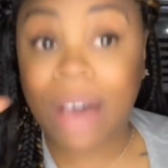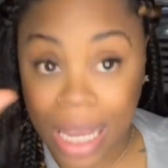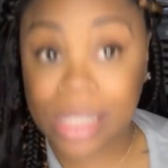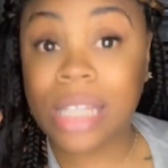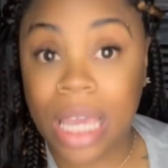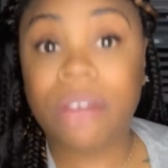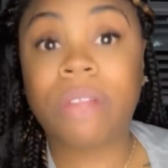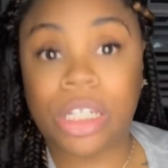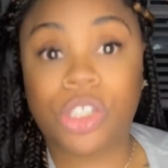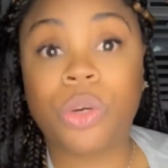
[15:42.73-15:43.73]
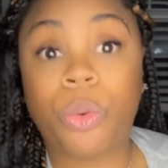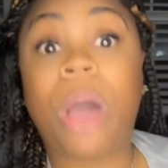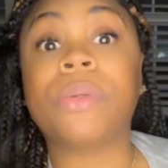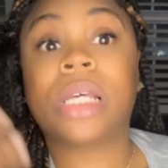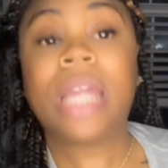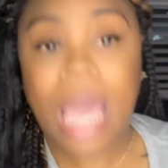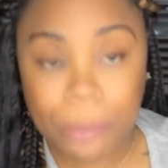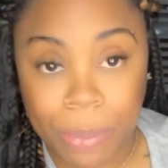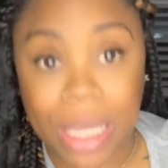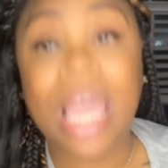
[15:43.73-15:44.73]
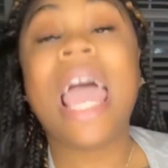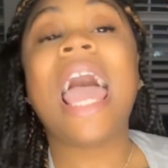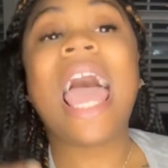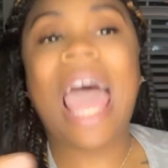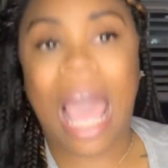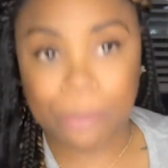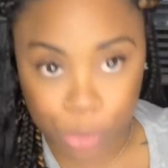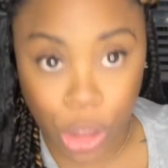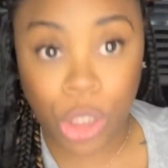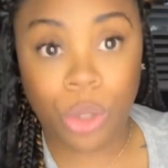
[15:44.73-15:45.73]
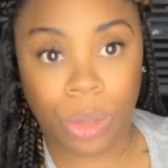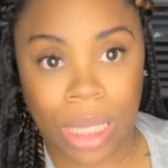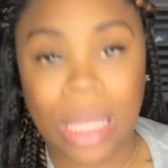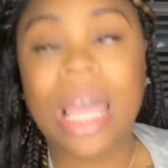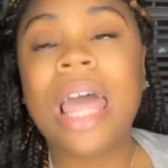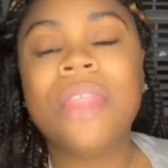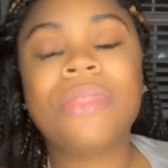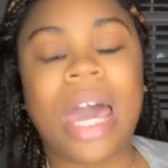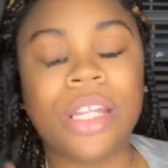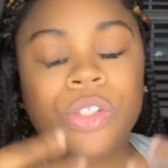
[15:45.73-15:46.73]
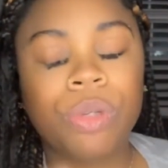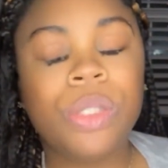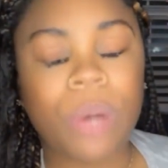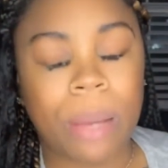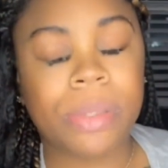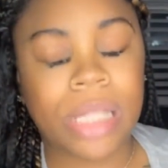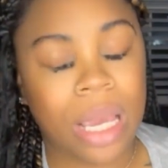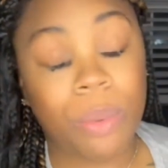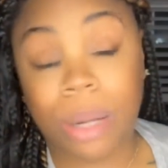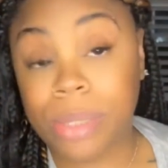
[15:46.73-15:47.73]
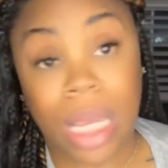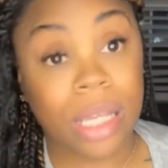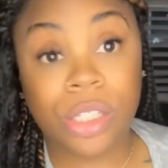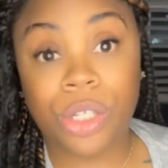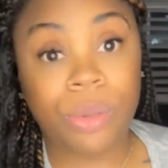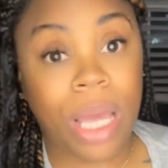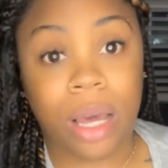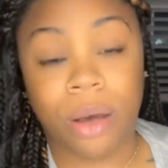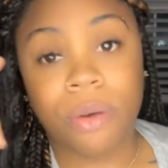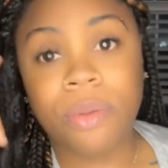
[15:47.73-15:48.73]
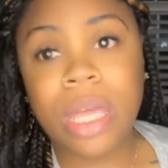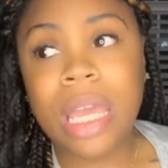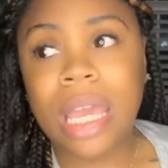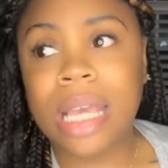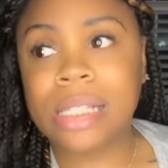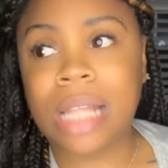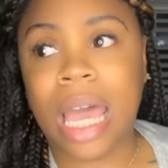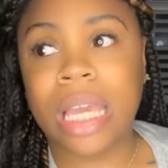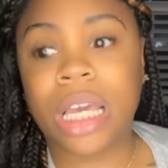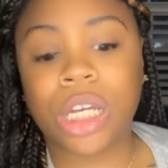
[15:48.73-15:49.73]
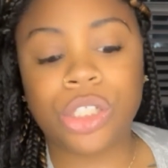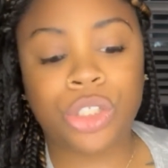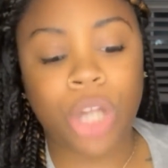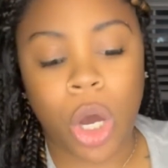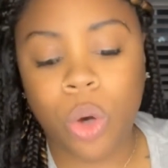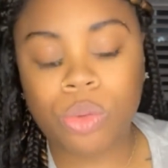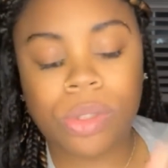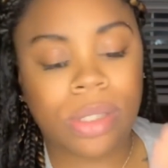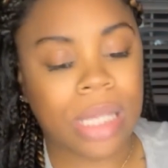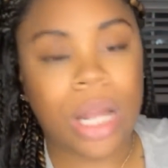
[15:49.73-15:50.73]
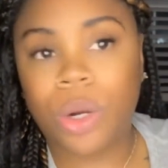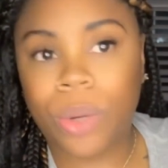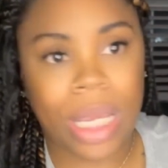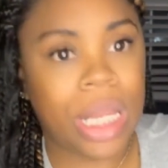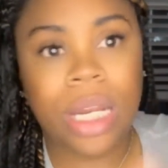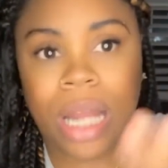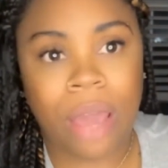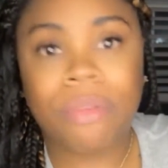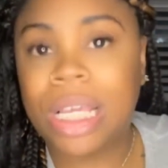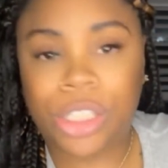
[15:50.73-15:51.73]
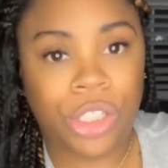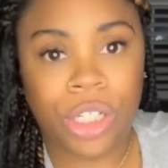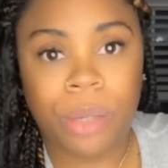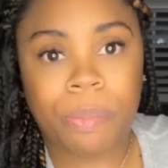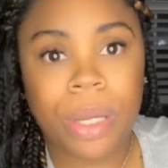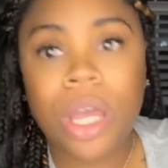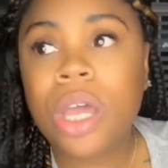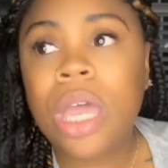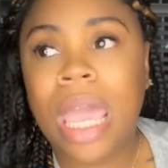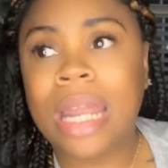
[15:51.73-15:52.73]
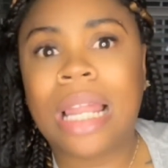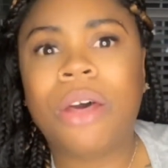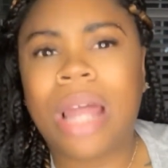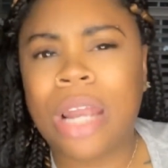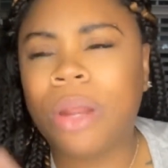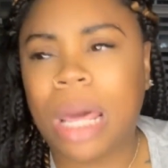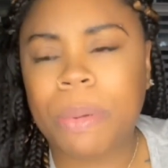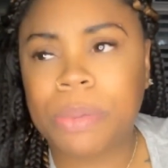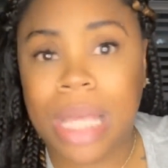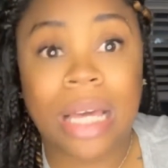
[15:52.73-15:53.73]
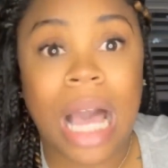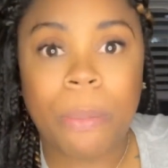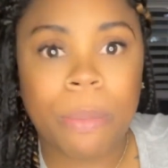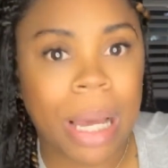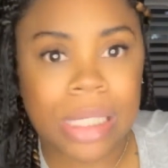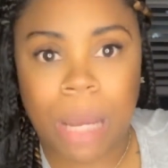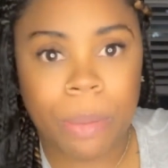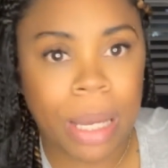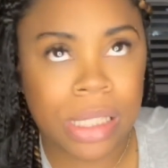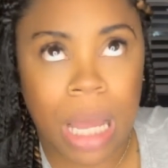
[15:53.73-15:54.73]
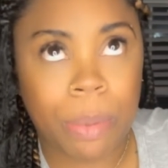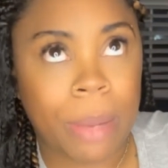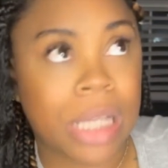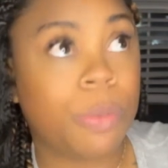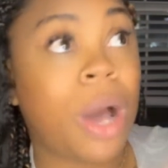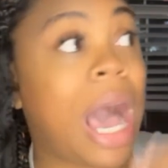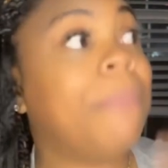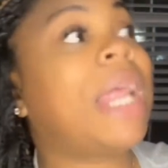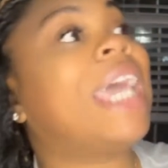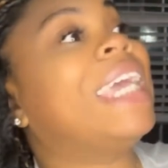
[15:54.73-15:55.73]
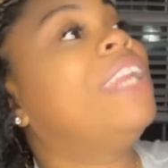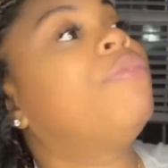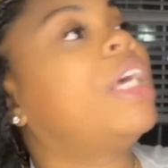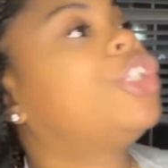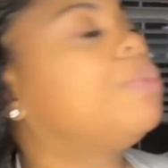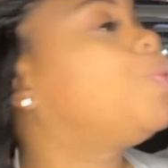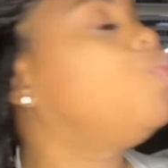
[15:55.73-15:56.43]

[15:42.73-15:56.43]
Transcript: I stayed in a relationship where I was unhappy? Absolutely. That is the reason why I'm saying what I'm saying to you now. Is like, don't settle in a relationship. And I know a lot of people say compromise. Well, I'm not in a relationship to